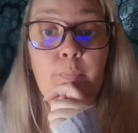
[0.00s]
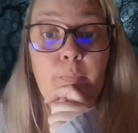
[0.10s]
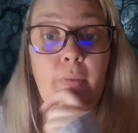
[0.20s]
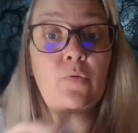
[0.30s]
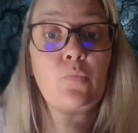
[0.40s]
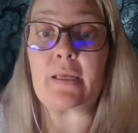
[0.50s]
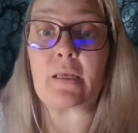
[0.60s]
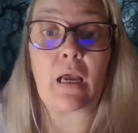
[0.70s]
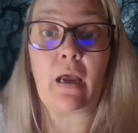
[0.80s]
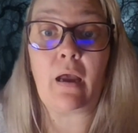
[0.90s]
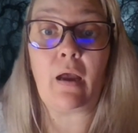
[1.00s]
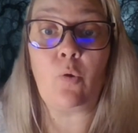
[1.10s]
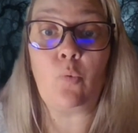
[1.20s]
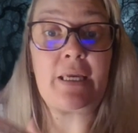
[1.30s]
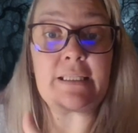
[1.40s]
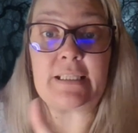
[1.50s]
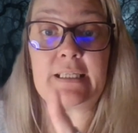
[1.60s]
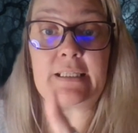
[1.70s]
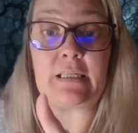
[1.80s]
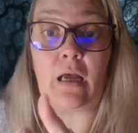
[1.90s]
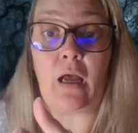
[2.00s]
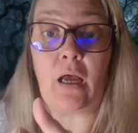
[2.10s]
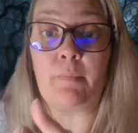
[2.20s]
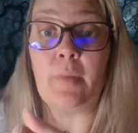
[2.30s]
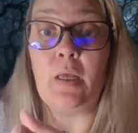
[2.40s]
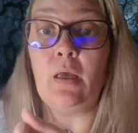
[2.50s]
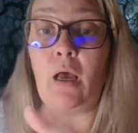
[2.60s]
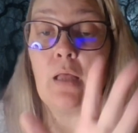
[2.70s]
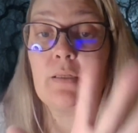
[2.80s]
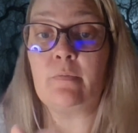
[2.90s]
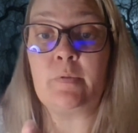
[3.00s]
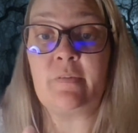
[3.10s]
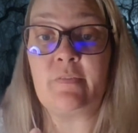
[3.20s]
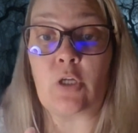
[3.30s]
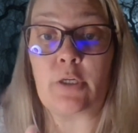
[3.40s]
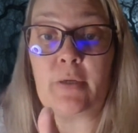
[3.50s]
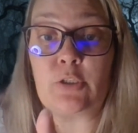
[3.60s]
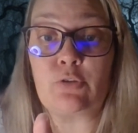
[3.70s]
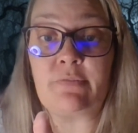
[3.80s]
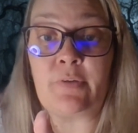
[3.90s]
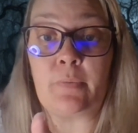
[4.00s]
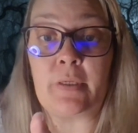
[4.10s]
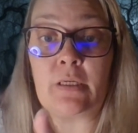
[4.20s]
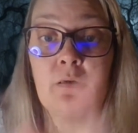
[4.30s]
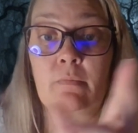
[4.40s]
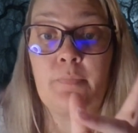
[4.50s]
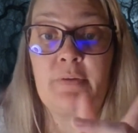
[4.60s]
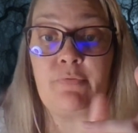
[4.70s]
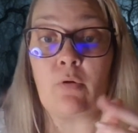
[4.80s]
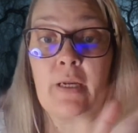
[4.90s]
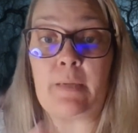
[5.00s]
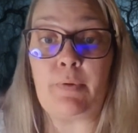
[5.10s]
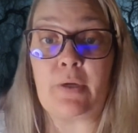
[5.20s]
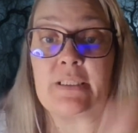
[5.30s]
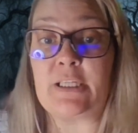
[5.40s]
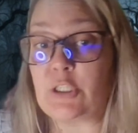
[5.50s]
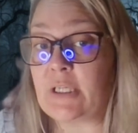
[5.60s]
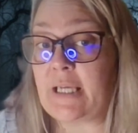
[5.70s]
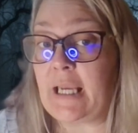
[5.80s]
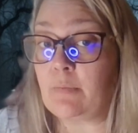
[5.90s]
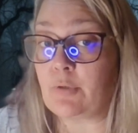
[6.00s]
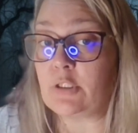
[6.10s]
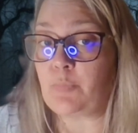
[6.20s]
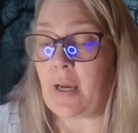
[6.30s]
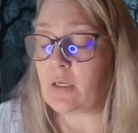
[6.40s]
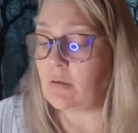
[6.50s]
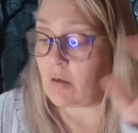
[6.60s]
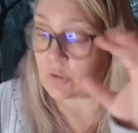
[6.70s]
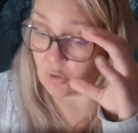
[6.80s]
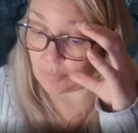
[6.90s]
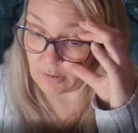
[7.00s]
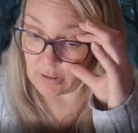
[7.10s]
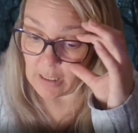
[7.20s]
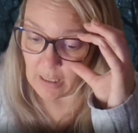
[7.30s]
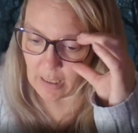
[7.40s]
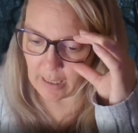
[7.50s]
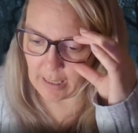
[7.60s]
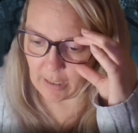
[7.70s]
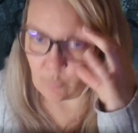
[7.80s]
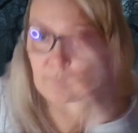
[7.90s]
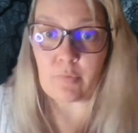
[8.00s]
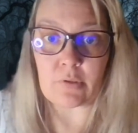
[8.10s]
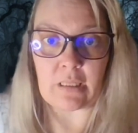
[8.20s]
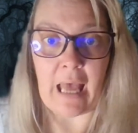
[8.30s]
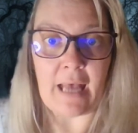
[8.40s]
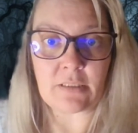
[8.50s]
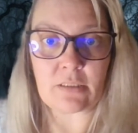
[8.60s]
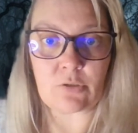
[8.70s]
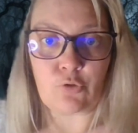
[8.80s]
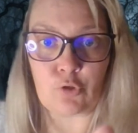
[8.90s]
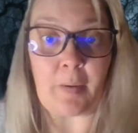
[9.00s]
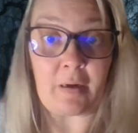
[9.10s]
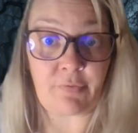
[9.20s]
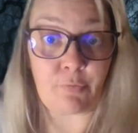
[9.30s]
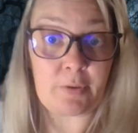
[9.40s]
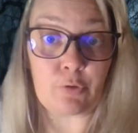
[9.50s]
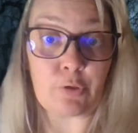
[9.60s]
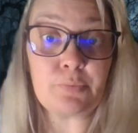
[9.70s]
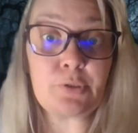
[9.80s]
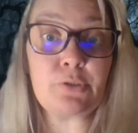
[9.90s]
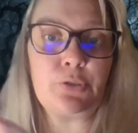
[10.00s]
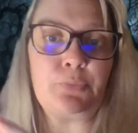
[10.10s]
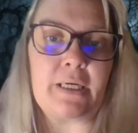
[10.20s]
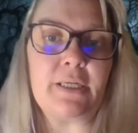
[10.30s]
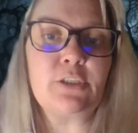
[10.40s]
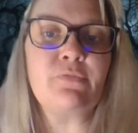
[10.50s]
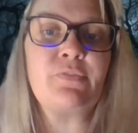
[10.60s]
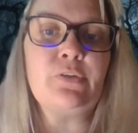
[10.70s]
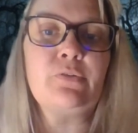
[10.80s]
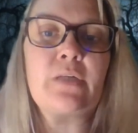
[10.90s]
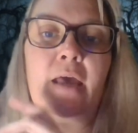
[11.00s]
And like, we did a little bit of a documentary filming before a presentation in Cambridge back in October. And we were the last group out of 3 groups to be interviewed.